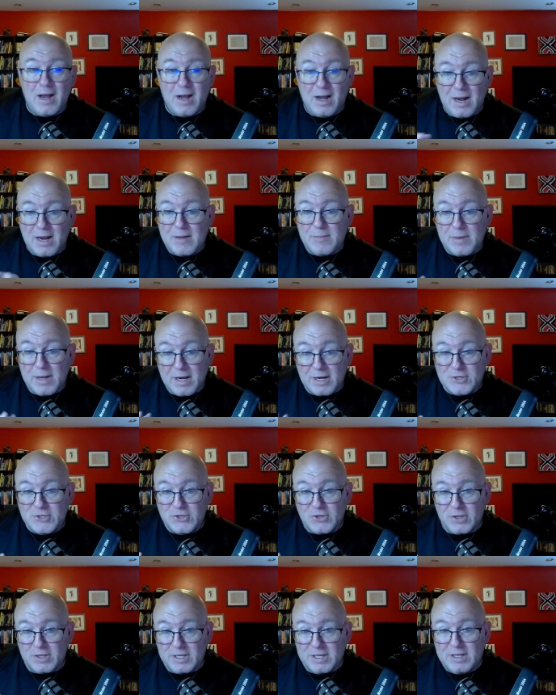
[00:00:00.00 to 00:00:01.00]
I am
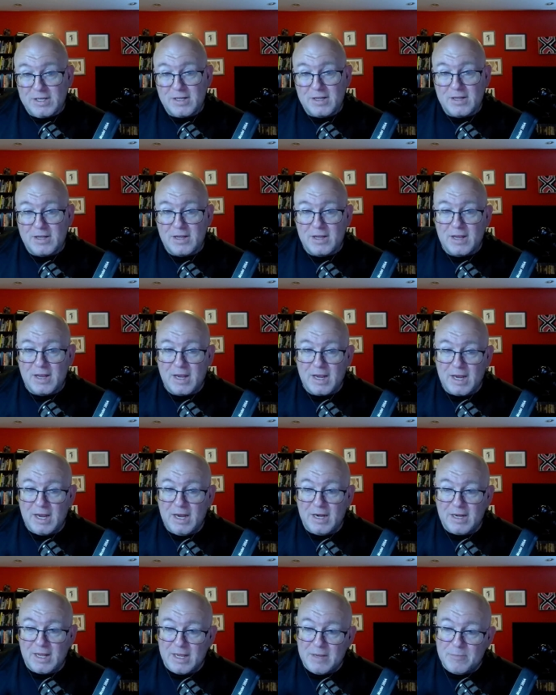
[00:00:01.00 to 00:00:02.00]
actually
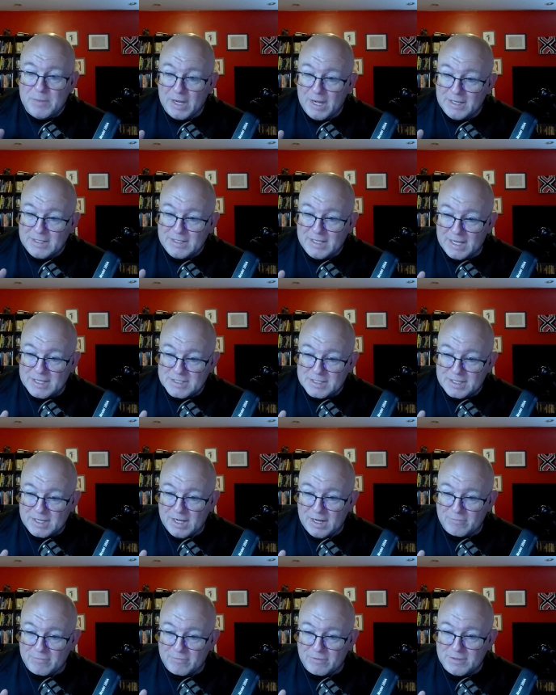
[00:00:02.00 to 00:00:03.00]
at a podcast
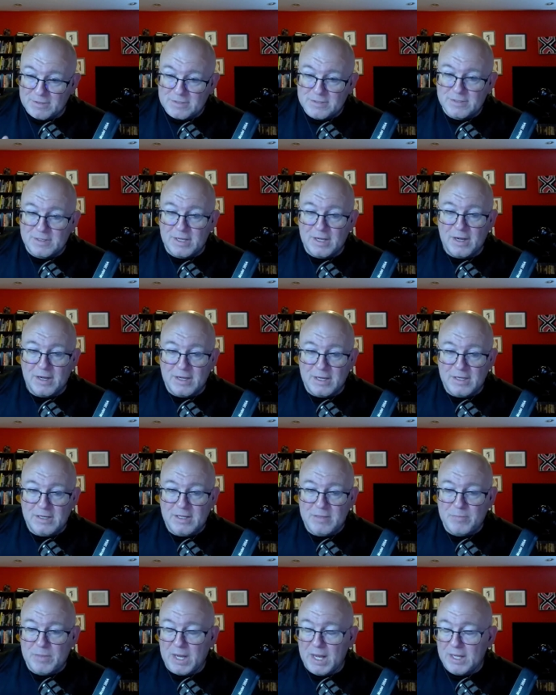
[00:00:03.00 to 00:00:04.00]
conference,
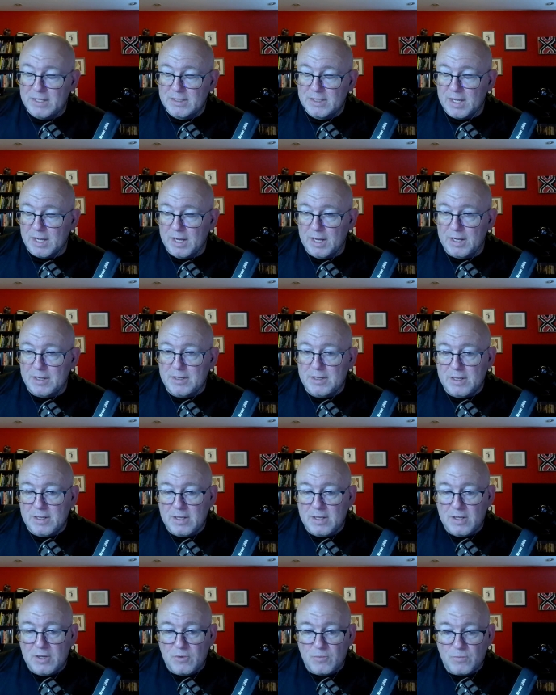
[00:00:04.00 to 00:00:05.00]
Indie PodCon,
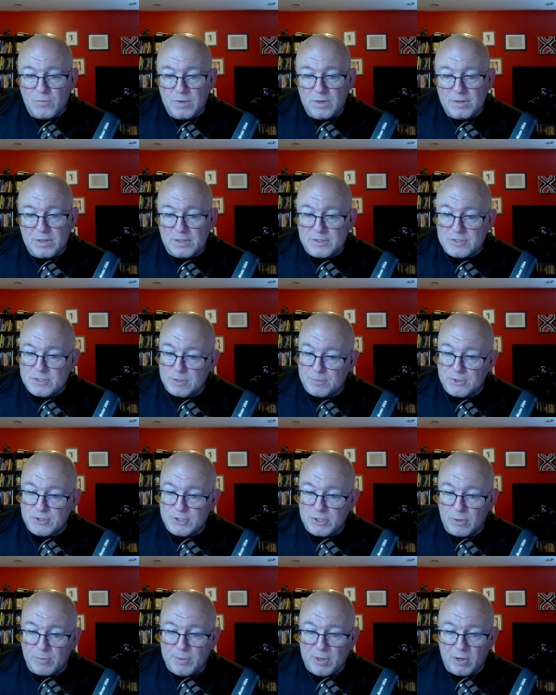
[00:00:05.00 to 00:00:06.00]
with Super
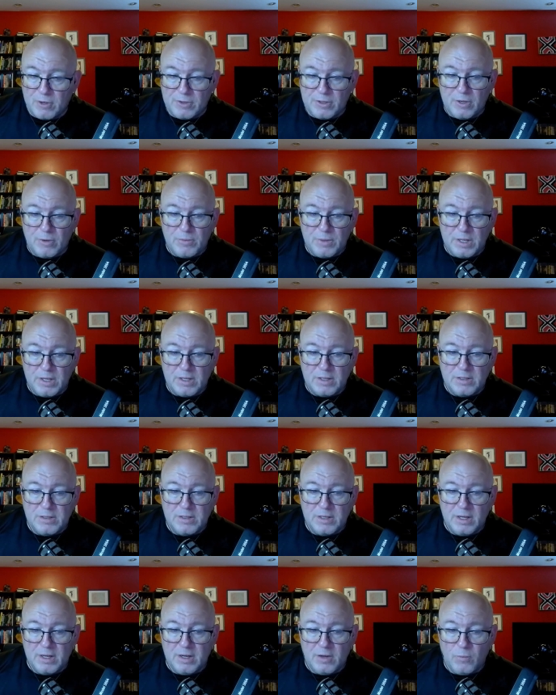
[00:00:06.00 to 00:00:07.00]
Joe Pardo
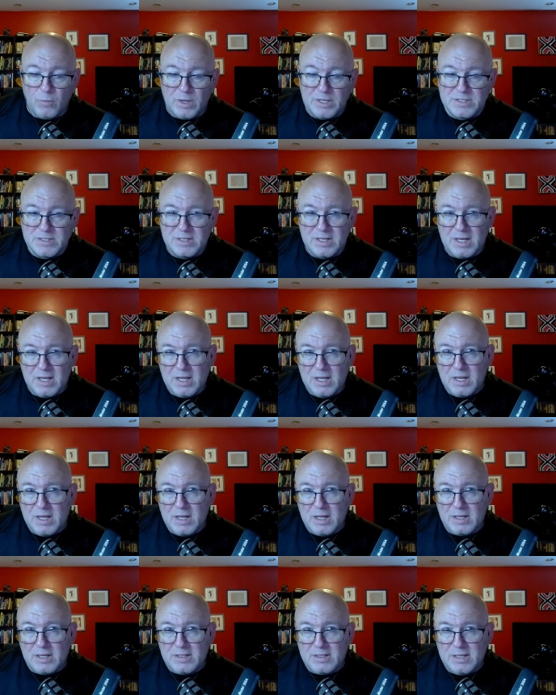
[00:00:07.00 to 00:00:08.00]
in West
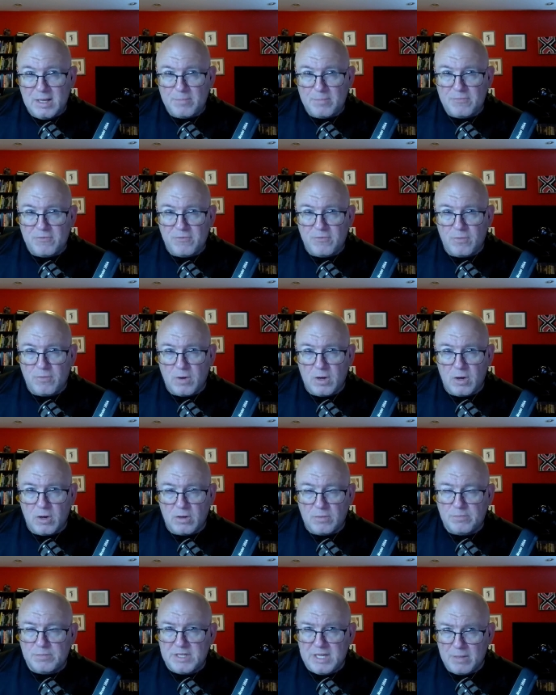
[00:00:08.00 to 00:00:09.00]

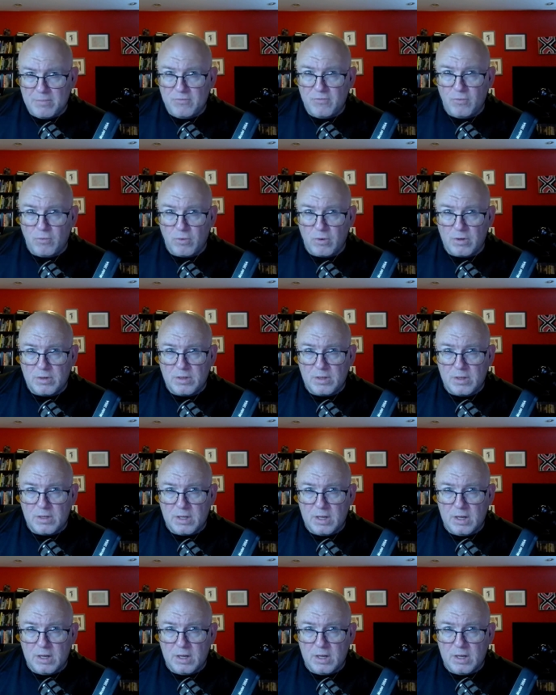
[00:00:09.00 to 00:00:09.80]
Deptford,